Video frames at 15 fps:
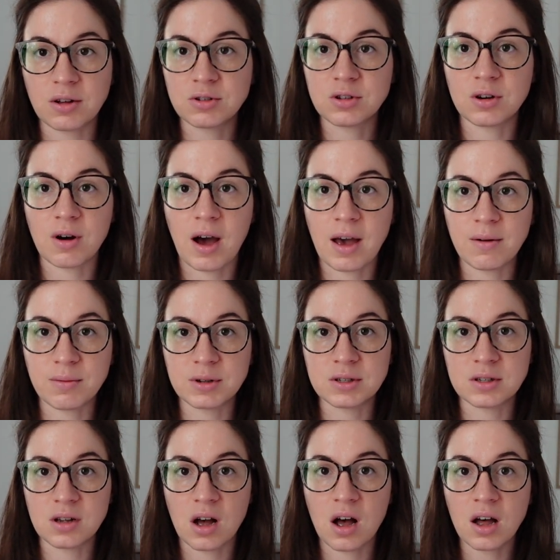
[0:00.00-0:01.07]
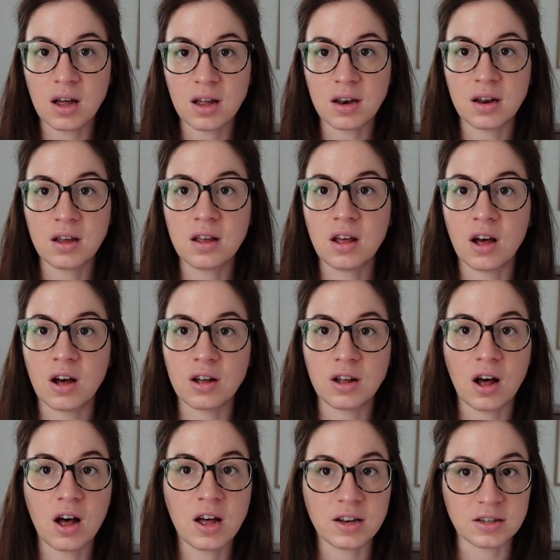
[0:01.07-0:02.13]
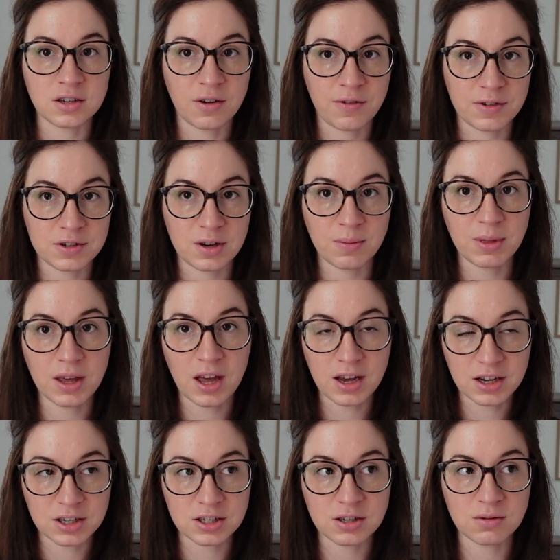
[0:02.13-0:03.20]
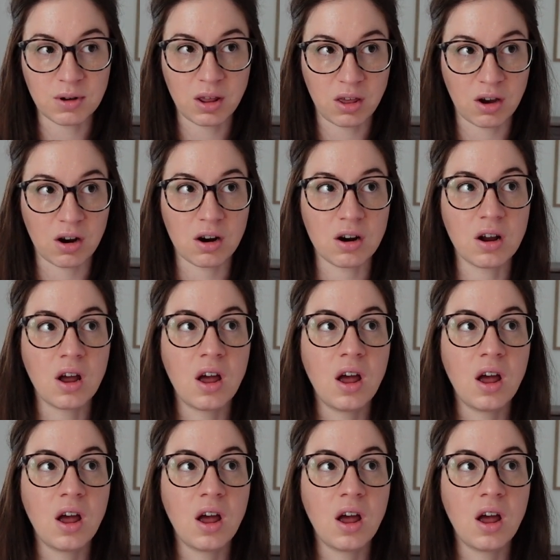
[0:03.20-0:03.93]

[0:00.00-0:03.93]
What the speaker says: So I was on a hunt for something I could do with her